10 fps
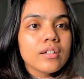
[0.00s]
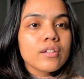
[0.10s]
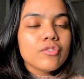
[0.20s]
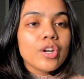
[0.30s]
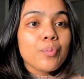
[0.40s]

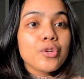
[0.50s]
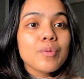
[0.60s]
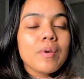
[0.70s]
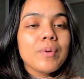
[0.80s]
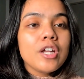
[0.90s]
try to put your
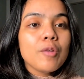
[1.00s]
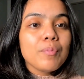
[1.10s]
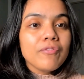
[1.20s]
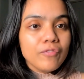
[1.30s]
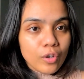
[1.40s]
baby down
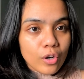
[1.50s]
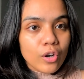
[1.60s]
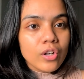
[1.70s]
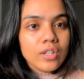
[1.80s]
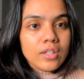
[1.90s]

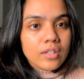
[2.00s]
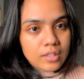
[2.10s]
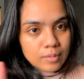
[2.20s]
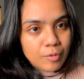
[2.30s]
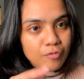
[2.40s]
before
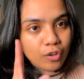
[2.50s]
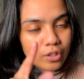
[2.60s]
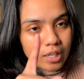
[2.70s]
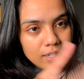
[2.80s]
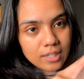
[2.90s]

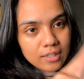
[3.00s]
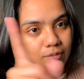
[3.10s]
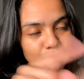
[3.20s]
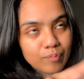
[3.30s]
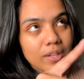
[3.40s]
that,
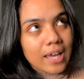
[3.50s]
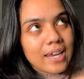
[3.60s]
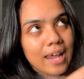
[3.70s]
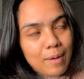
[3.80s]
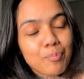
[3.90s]

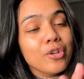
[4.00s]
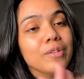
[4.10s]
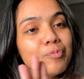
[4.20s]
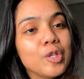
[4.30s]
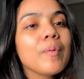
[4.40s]
and
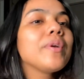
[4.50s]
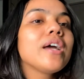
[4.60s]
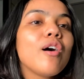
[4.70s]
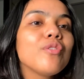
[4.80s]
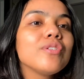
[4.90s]
put your baby
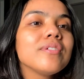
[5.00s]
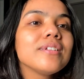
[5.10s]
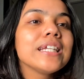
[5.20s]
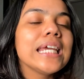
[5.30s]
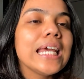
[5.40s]
down
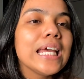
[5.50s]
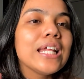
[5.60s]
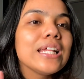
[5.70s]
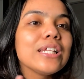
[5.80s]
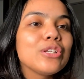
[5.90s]

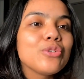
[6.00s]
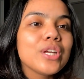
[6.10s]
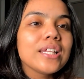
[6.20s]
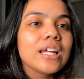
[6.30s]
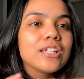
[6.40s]

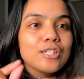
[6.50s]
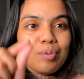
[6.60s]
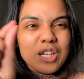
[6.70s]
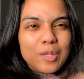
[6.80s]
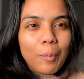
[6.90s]
during that
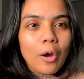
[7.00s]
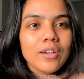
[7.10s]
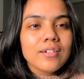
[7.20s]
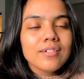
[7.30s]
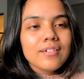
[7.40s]
sweet spot.
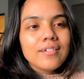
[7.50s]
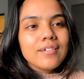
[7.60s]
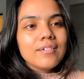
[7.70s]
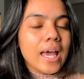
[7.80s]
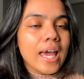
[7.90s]

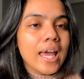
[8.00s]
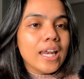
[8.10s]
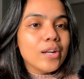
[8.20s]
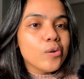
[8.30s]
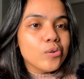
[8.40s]

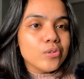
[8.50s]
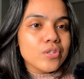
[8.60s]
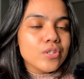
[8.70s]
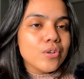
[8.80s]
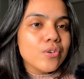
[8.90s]
And
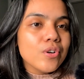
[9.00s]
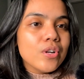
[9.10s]
also